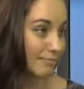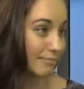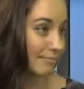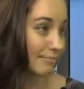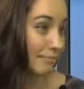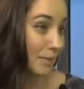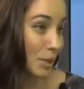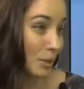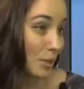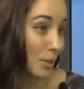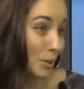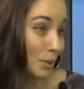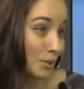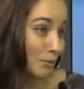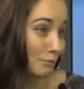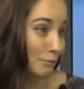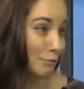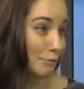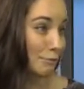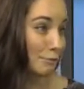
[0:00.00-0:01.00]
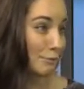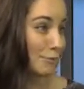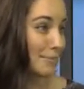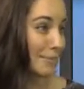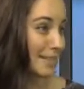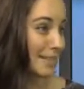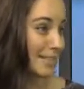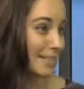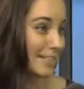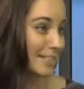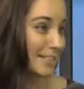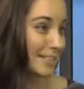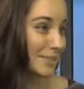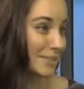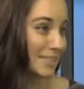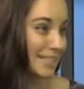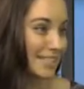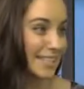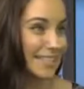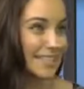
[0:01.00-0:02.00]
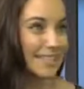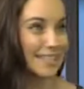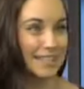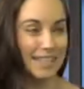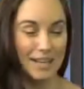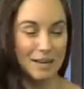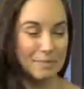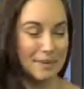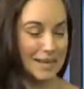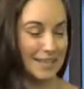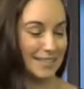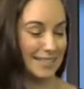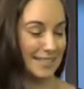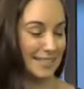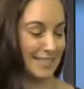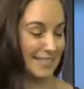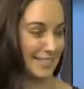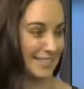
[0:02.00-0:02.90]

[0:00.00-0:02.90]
go for a few months and I was like, amazing.